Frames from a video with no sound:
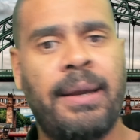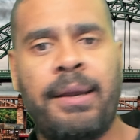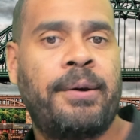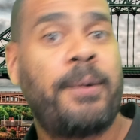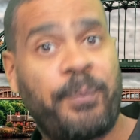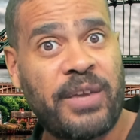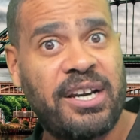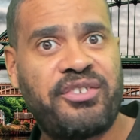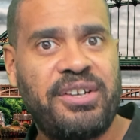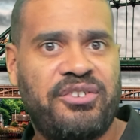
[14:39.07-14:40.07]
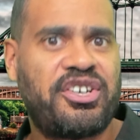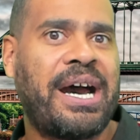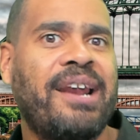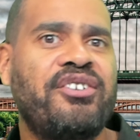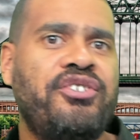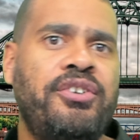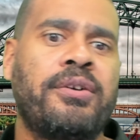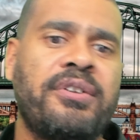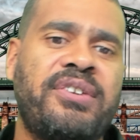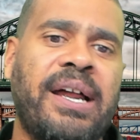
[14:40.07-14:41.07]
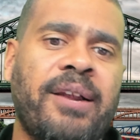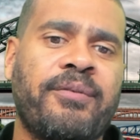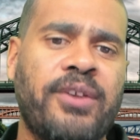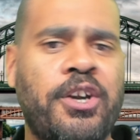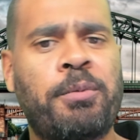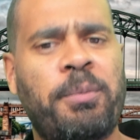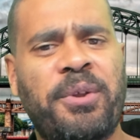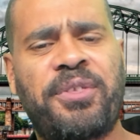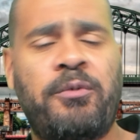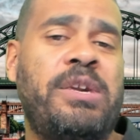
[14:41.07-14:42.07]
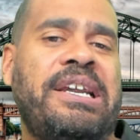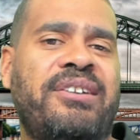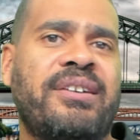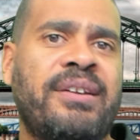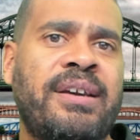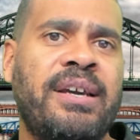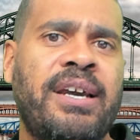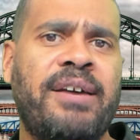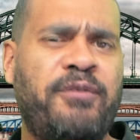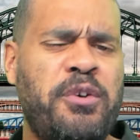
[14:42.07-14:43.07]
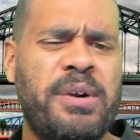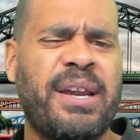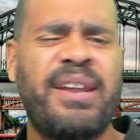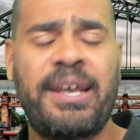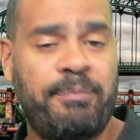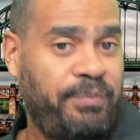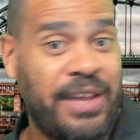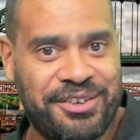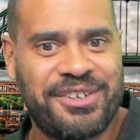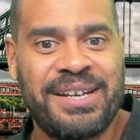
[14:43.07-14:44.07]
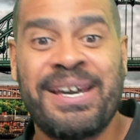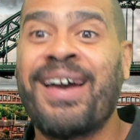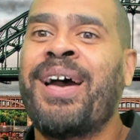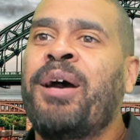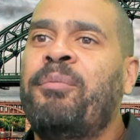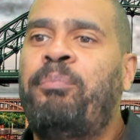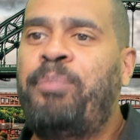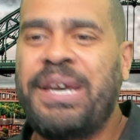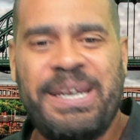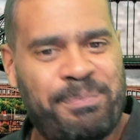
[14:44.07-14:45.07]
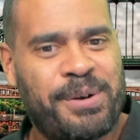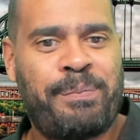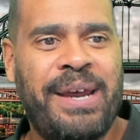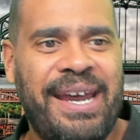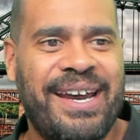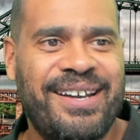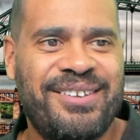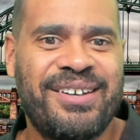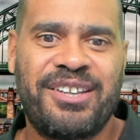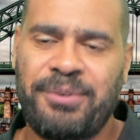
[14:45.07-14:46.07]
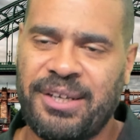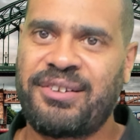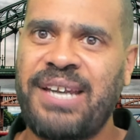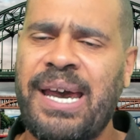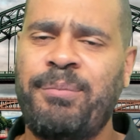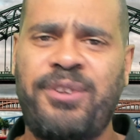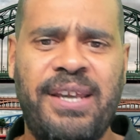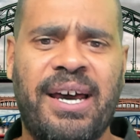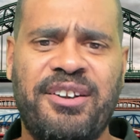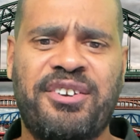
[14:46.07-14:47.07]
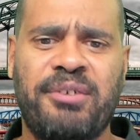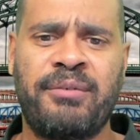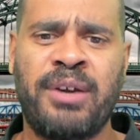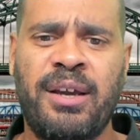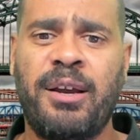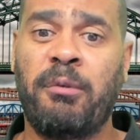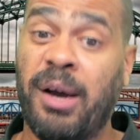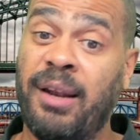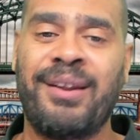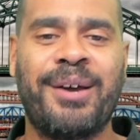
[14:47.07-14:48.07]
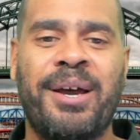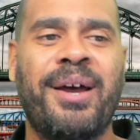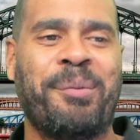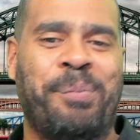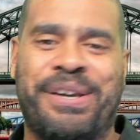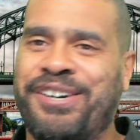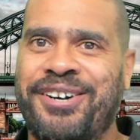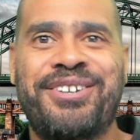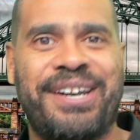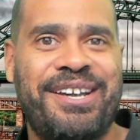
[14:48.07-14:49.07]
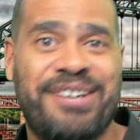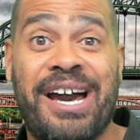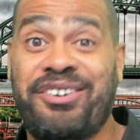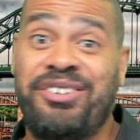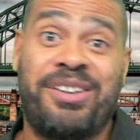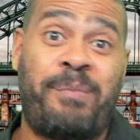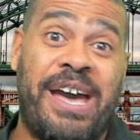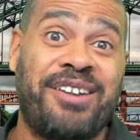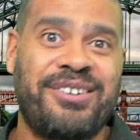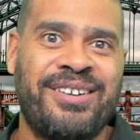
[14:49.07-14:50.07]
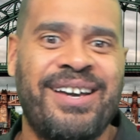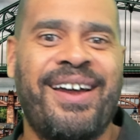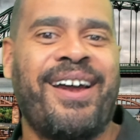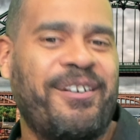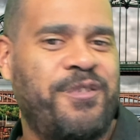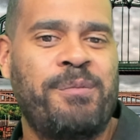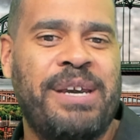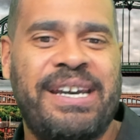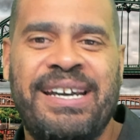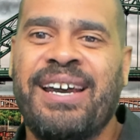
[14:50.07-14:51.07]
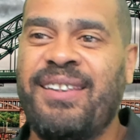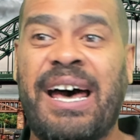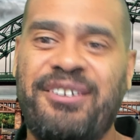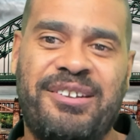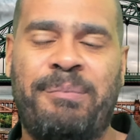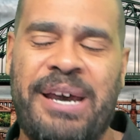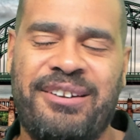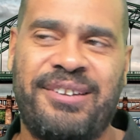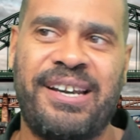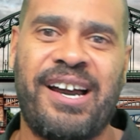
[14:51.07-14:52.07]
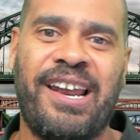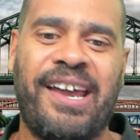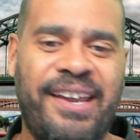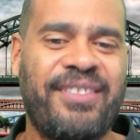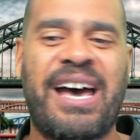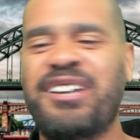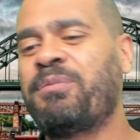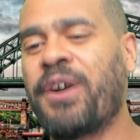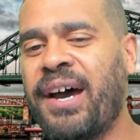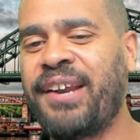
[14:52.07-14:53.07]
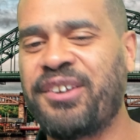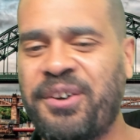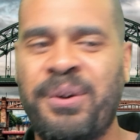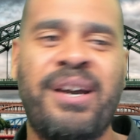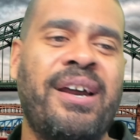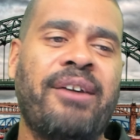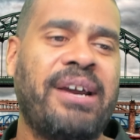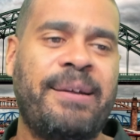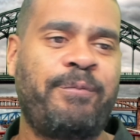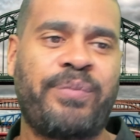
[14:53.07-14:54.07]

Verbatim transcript: you know, actually challenge yourself to come up with the reason for it. And then, as I say, be prepared to accept the answer of, well, because it is actually the best for me. That's the best thing I like. That's what I do, right?